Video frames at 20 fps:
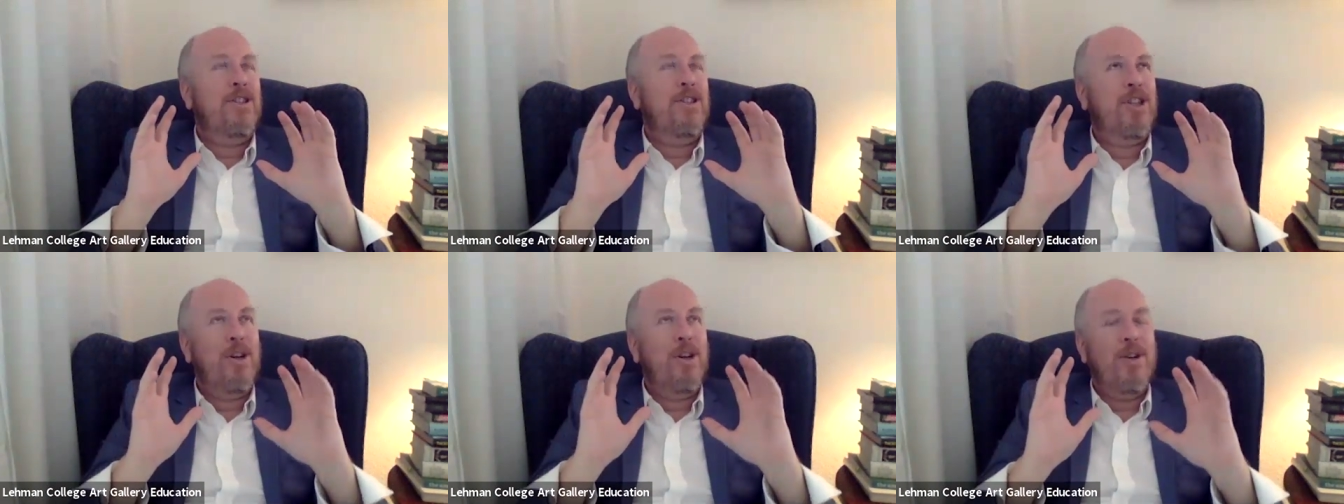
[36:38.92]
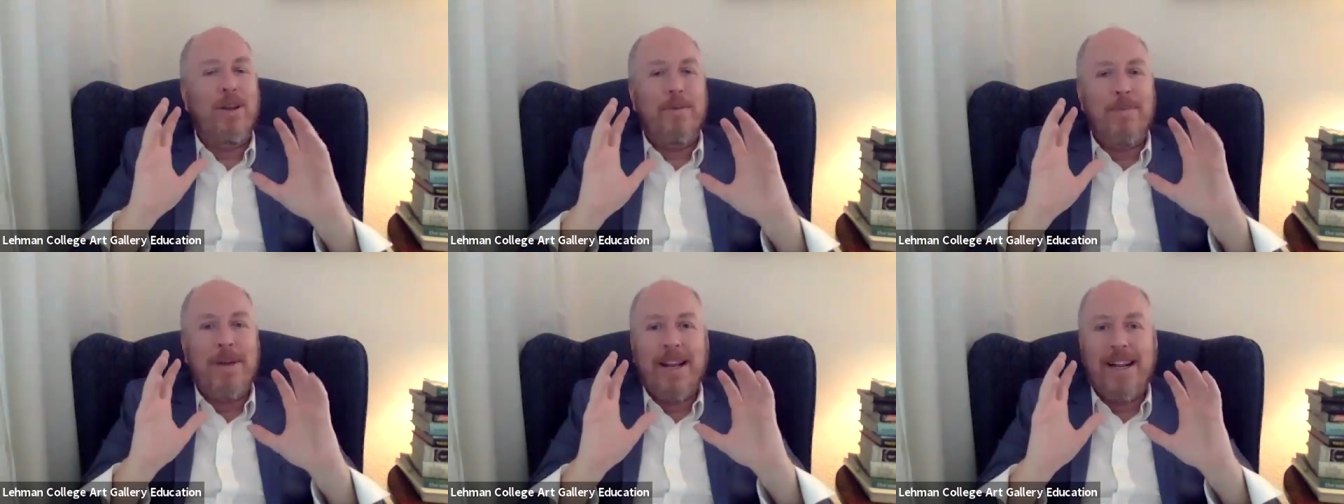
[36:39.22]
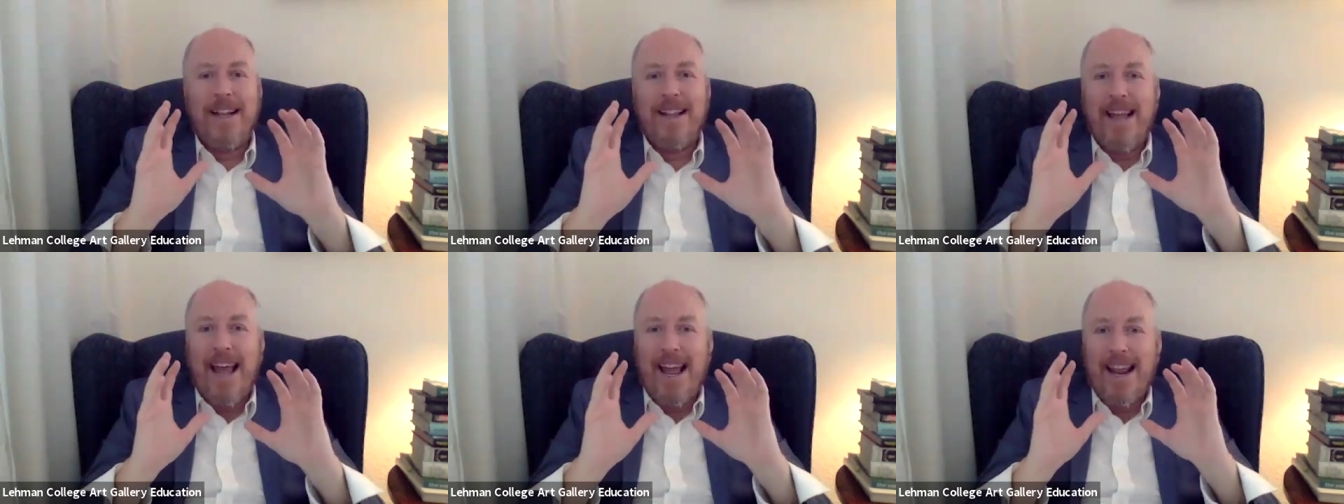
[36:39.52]
to them
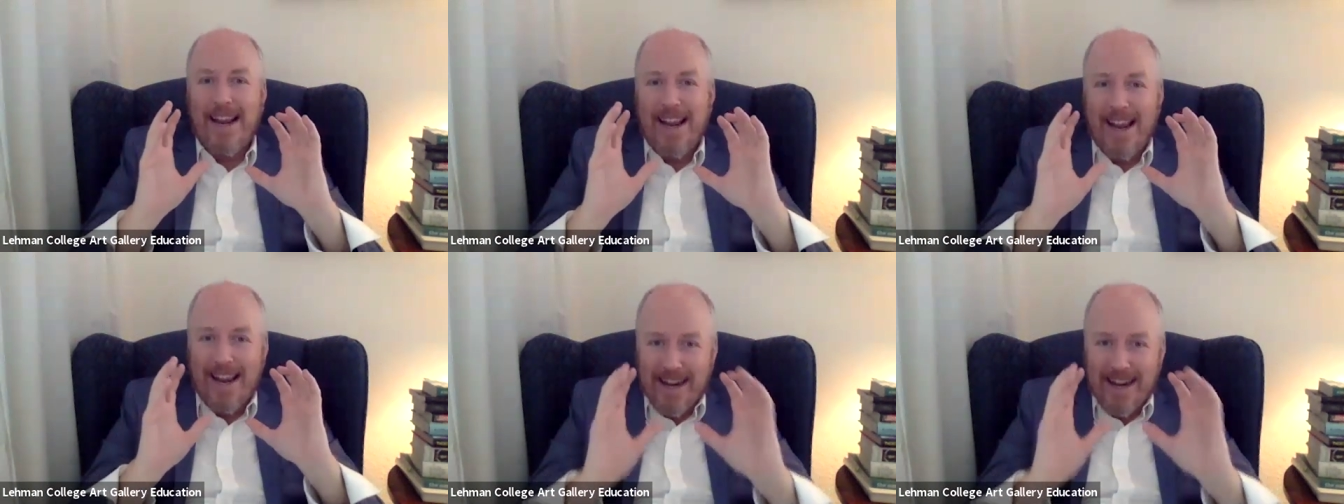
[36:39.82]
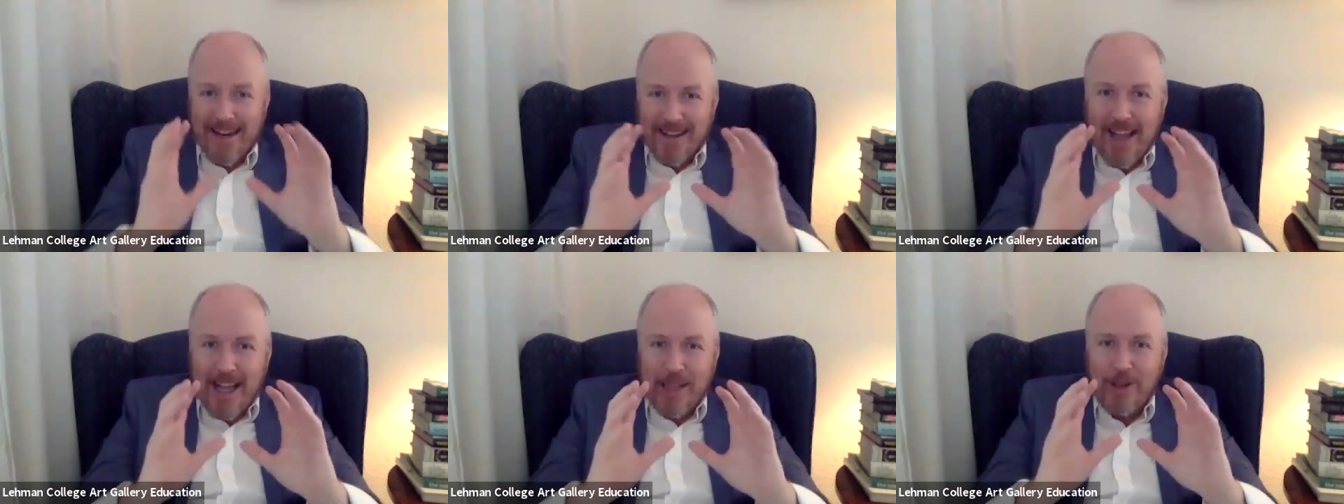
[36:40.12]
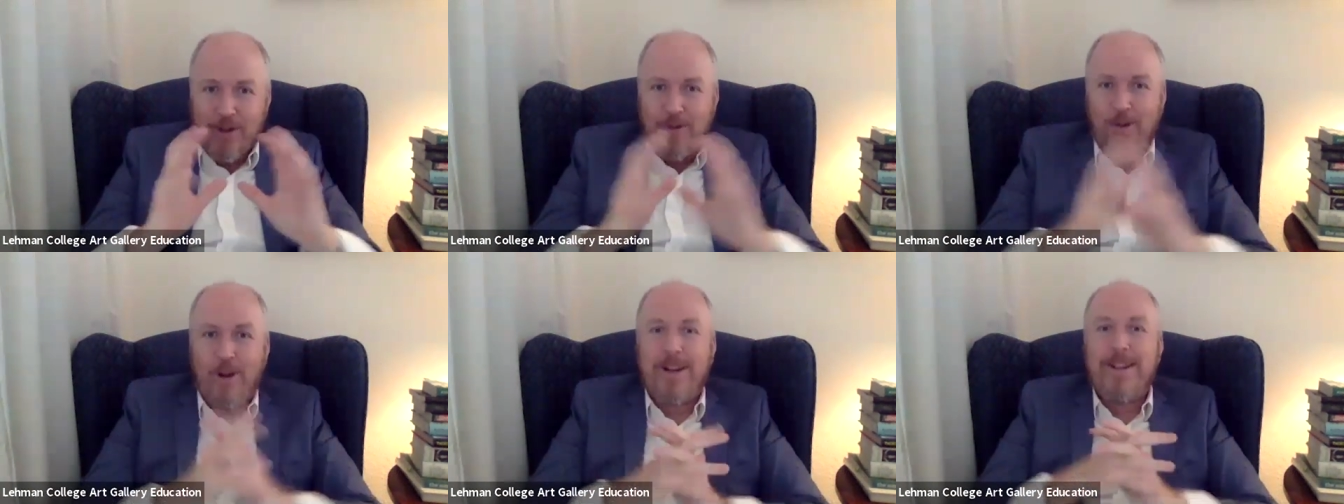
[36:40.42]
in, in, in, an
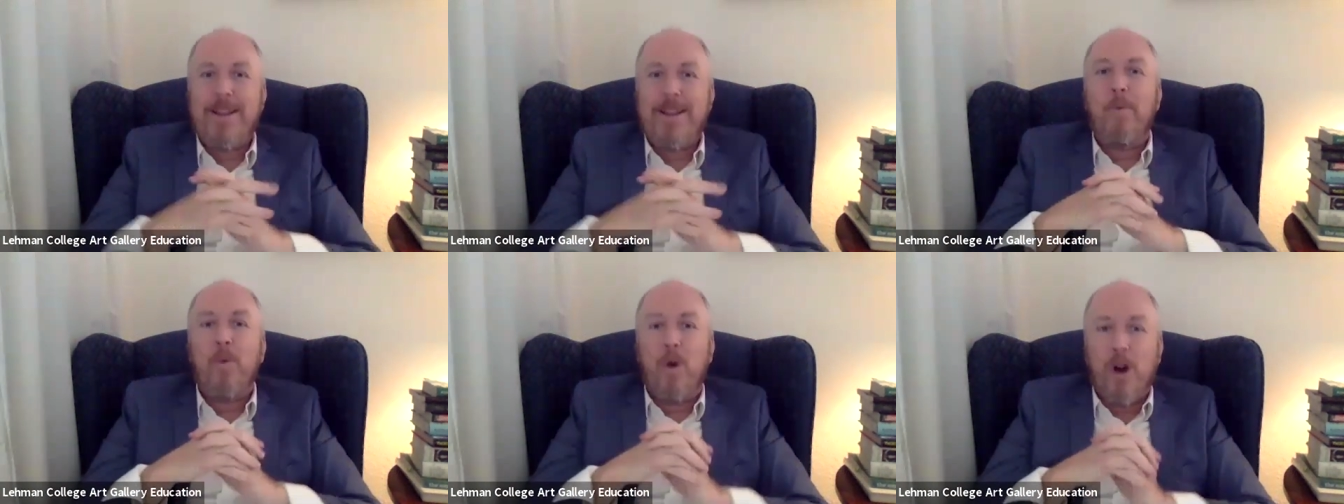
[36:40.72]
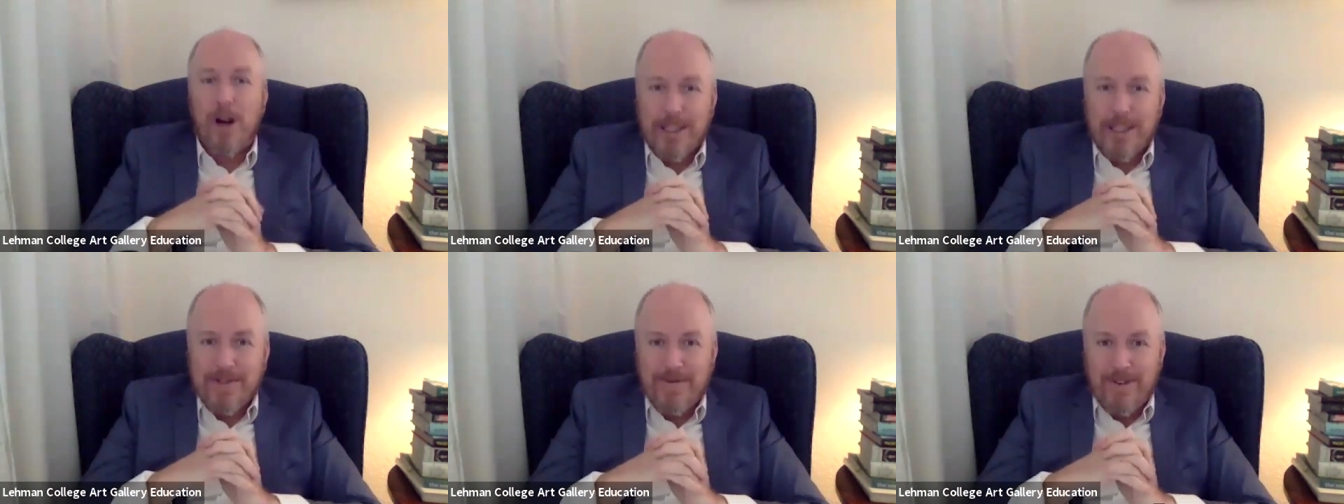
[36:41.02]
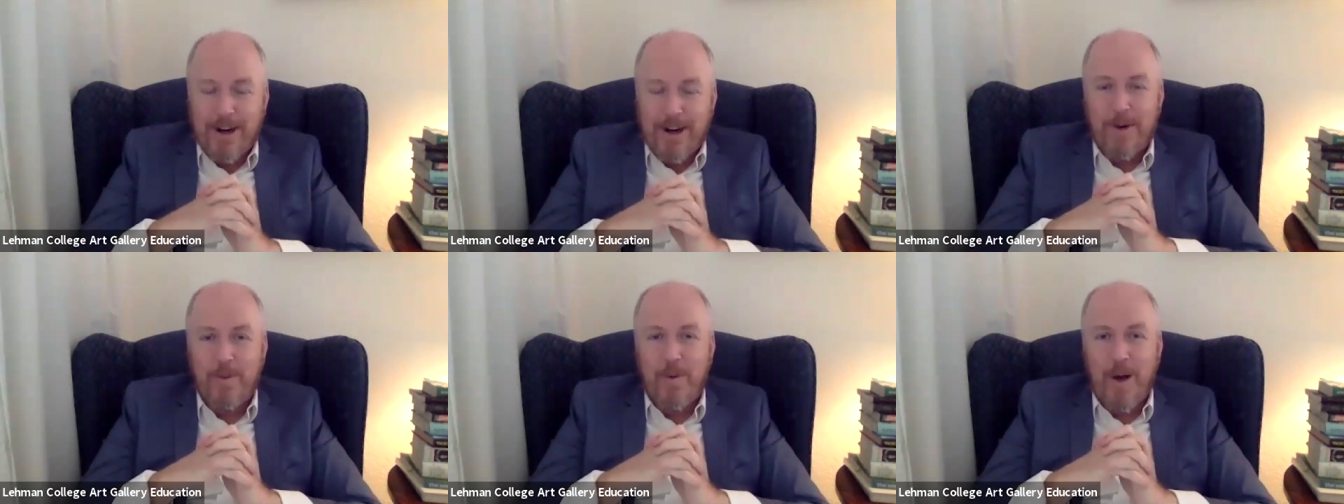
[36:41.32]
illustrative quality that works
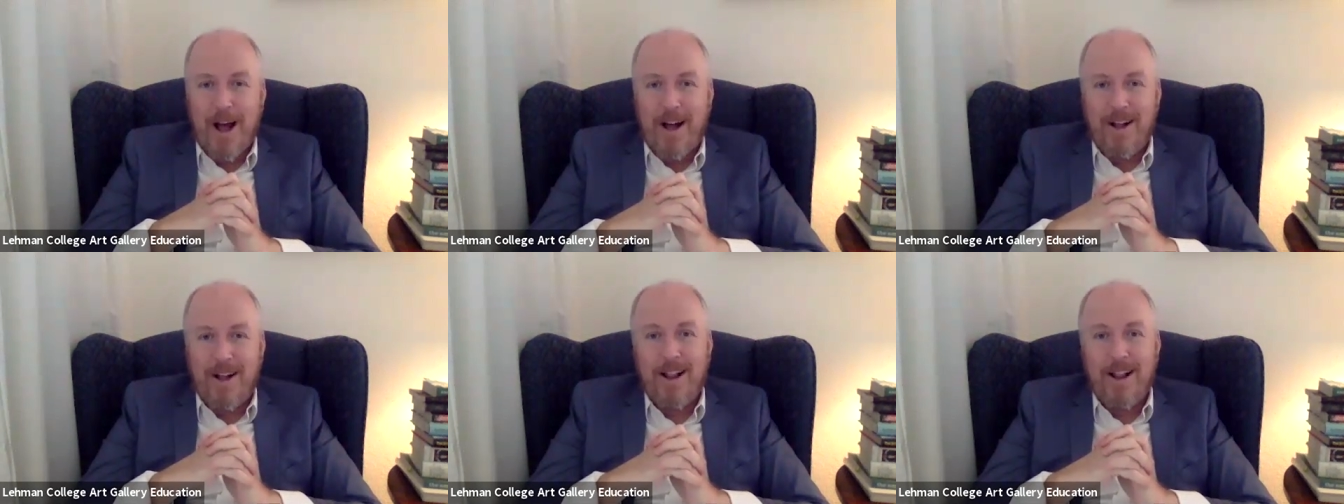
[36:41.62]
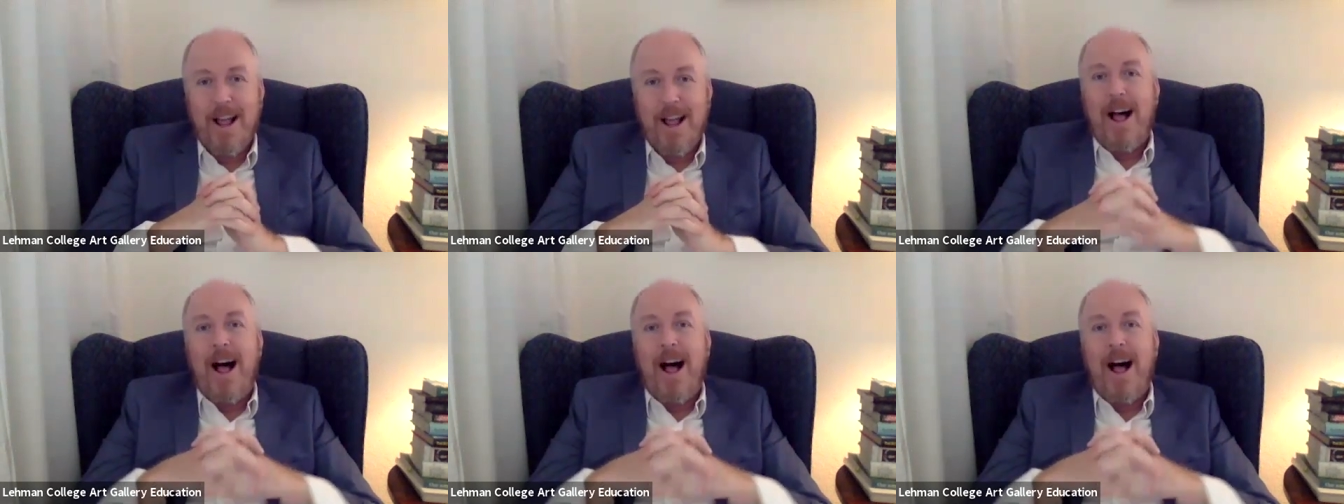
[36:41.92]
very well